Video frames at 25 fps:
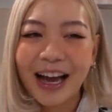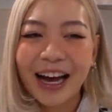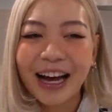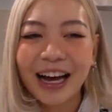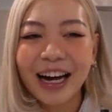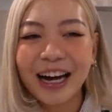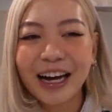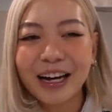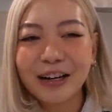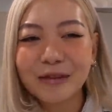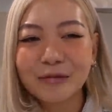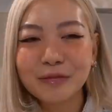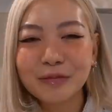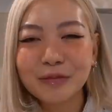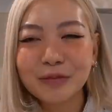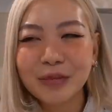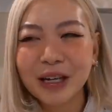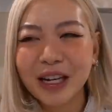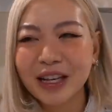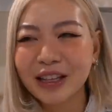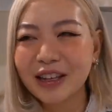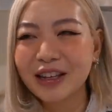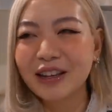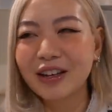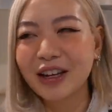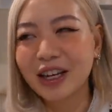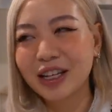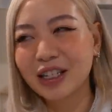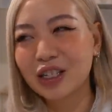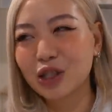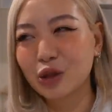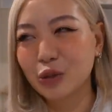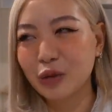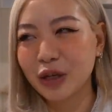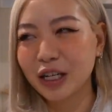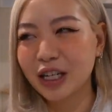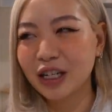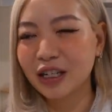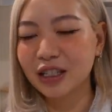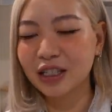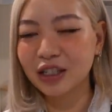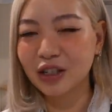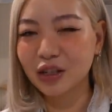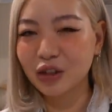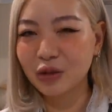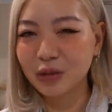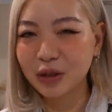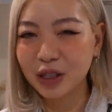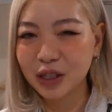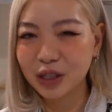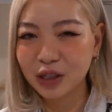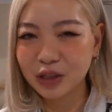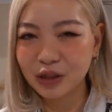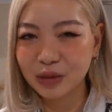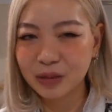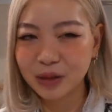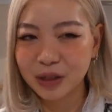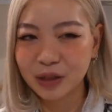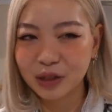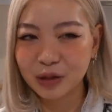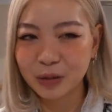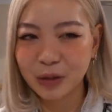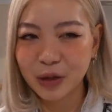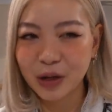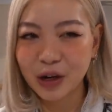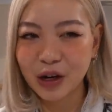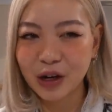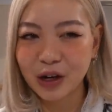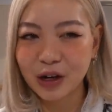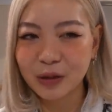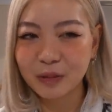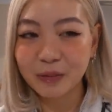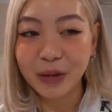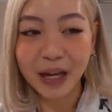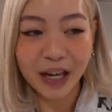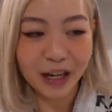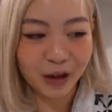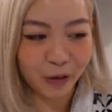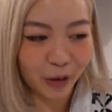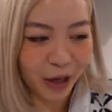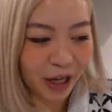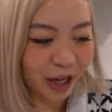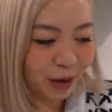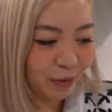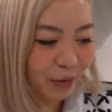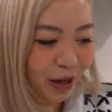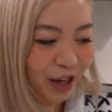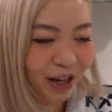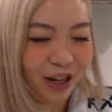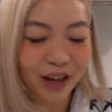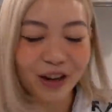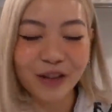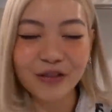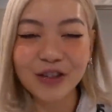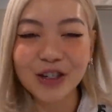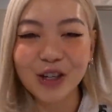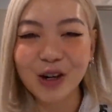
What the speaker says: But I think next week it's gonna be super hot. But anyway, I'm getting off